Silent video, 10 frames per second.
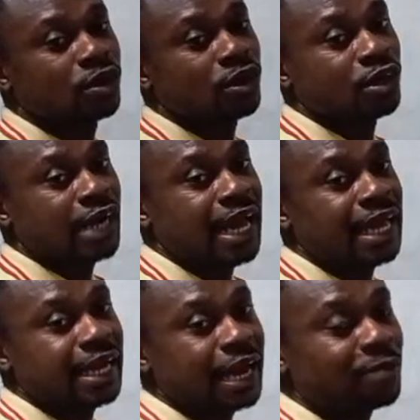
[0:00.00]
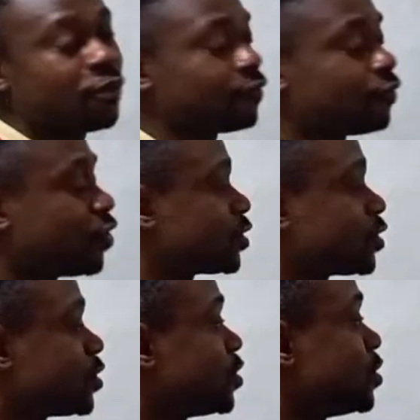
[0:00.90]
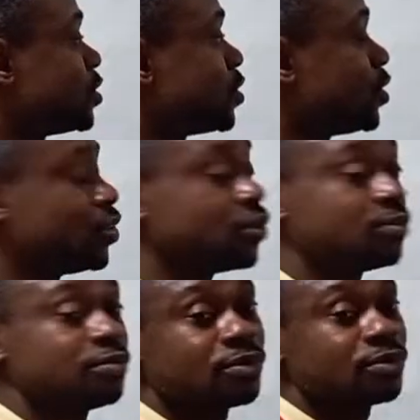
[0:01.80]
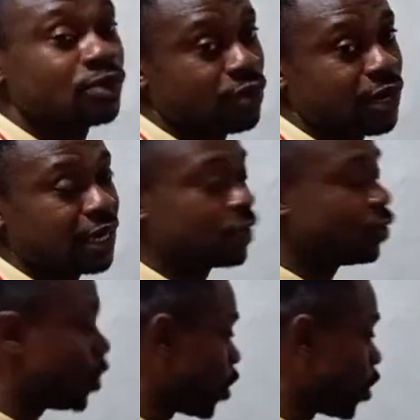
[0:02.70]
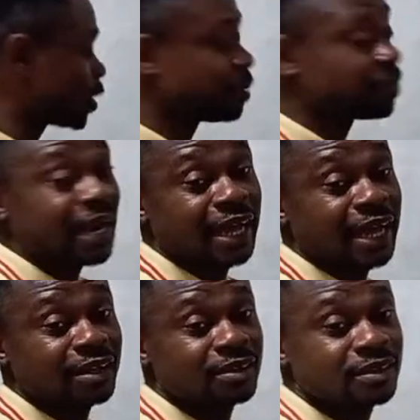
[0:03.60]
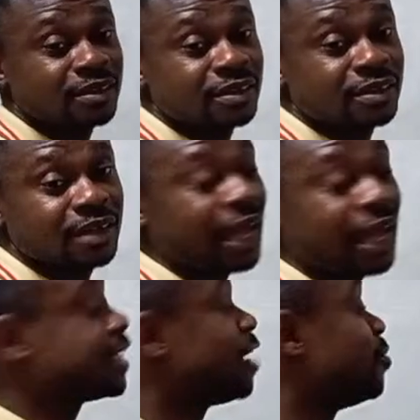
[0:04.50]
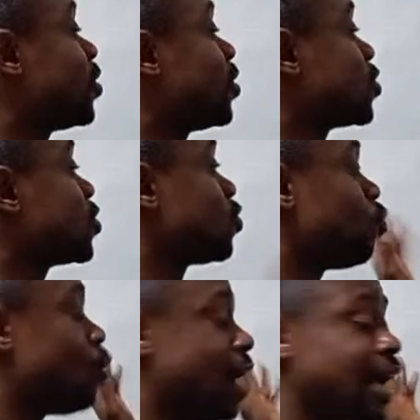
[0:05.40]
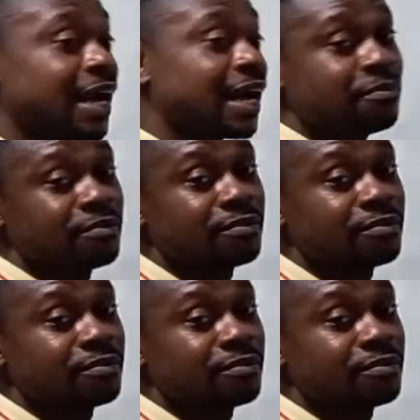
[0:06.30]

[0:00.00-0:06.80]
9 gram of what? Sodium chloride. We can multiply. S now becomes 1 gram